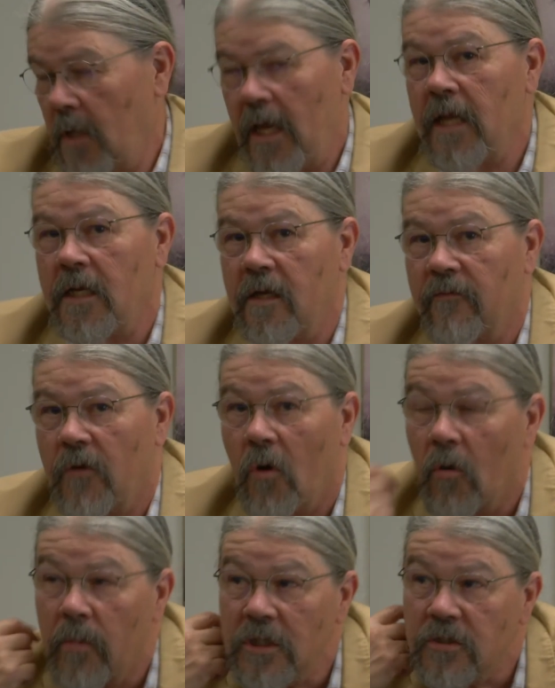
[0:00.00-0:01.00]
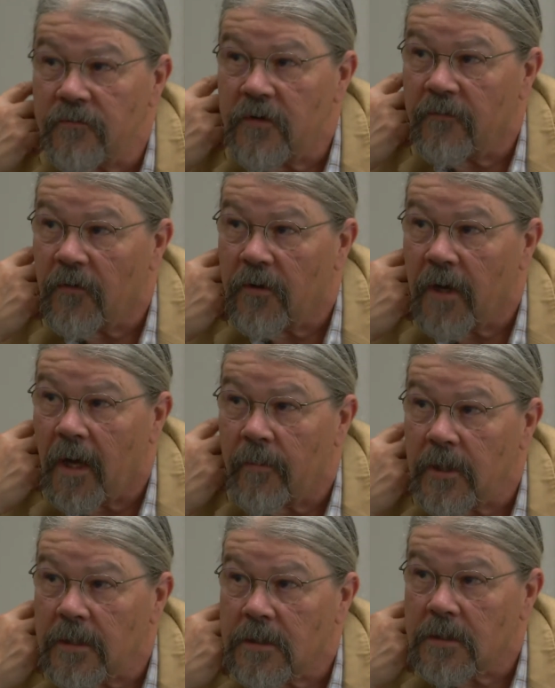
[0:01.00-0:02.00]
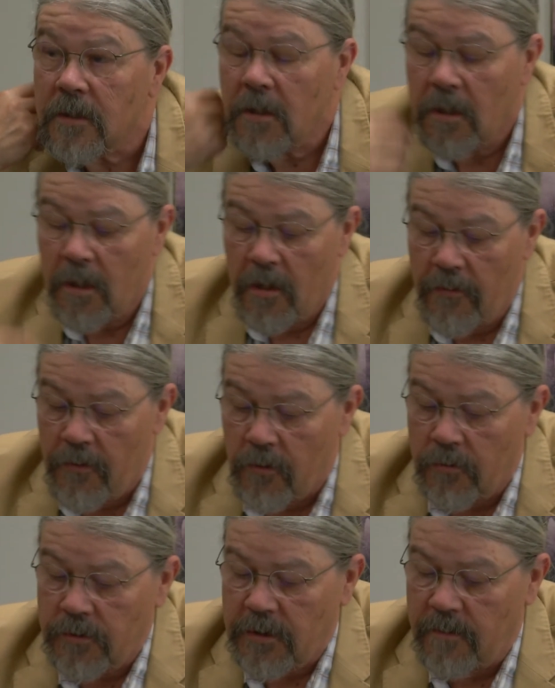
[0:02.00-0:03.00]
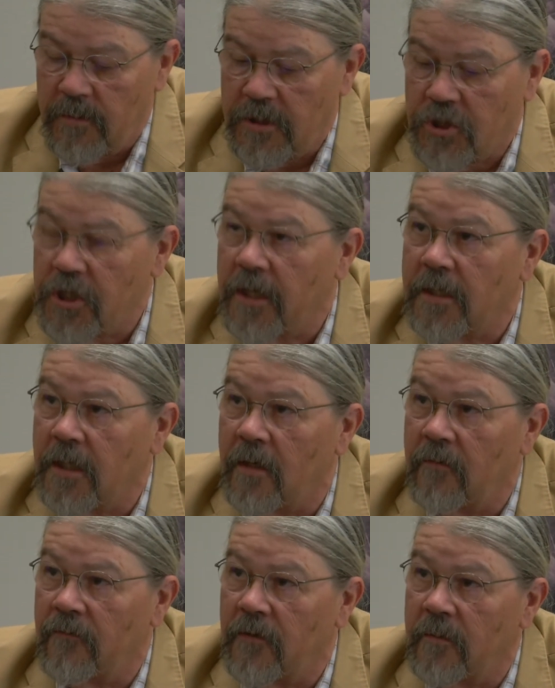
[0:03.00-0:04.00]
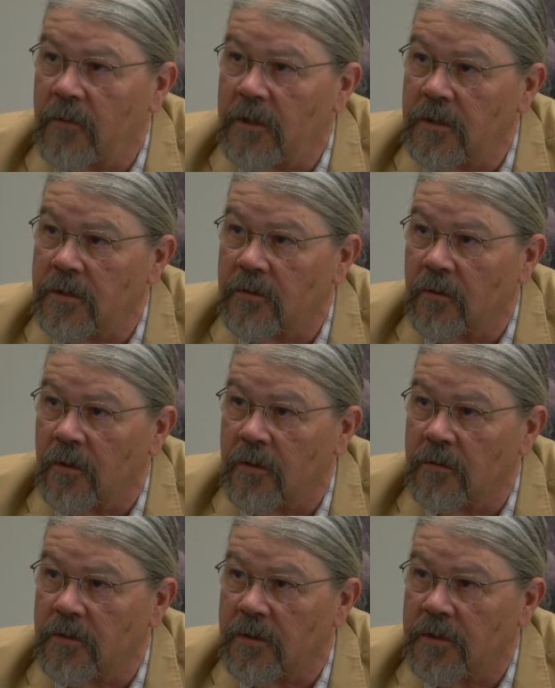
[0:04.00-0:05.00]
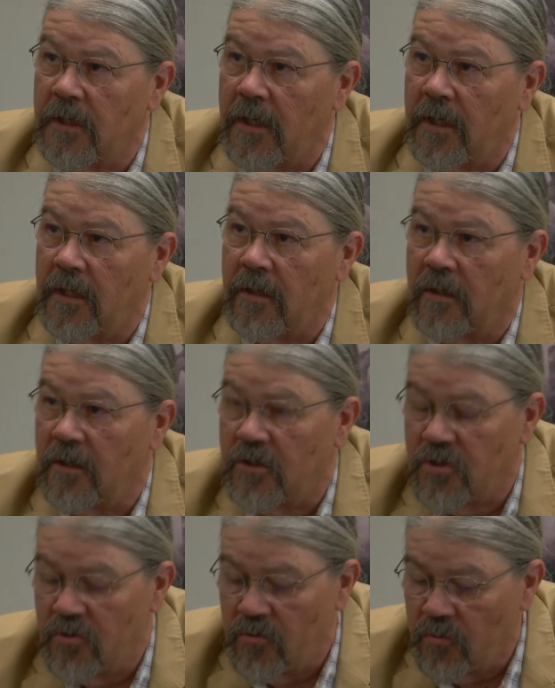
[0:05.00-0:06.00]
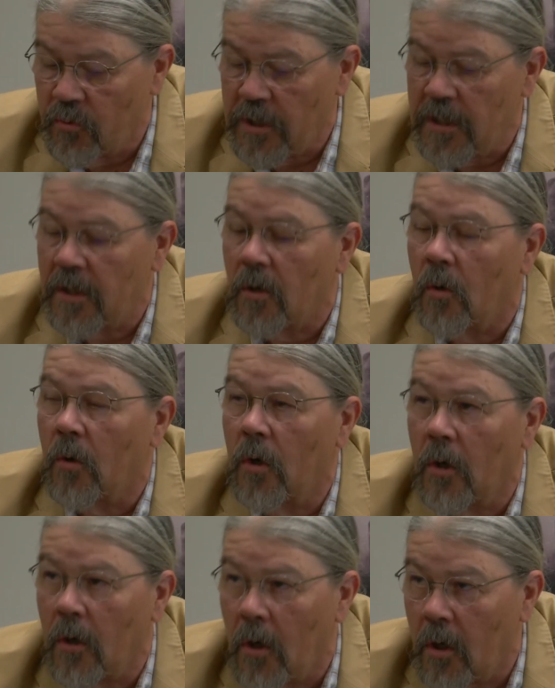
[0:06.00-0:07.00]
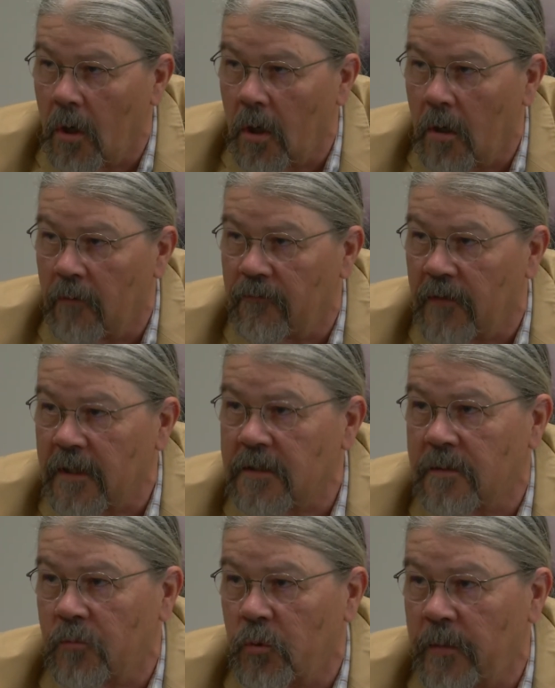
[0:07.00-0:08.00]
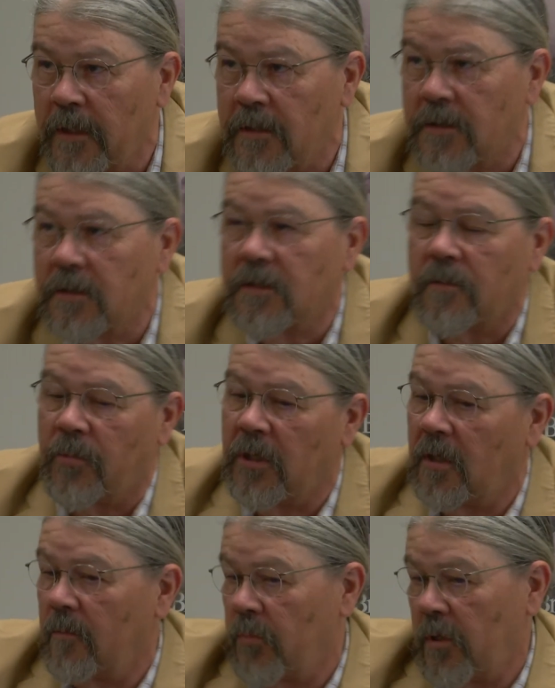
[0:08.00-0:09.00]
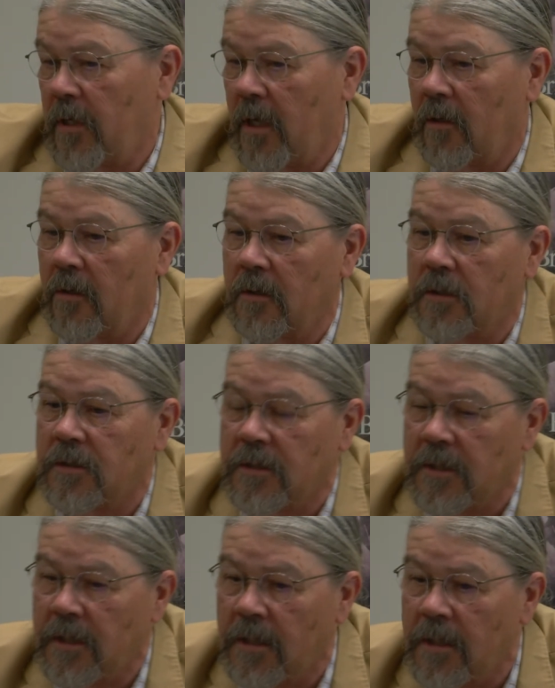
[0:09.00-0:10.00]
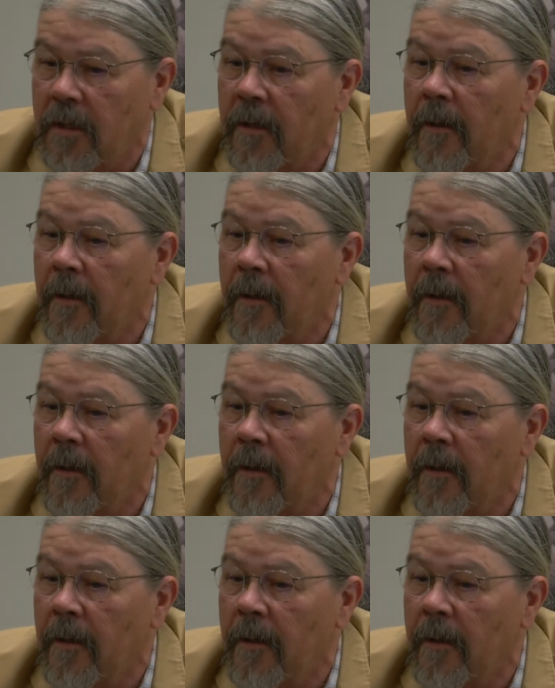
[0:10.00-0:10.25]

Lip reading: any of a whole bunch of different topics. Those can be checked out from the Historical Society on a 2-week or longer flexible basis, depending upon how long it's needed.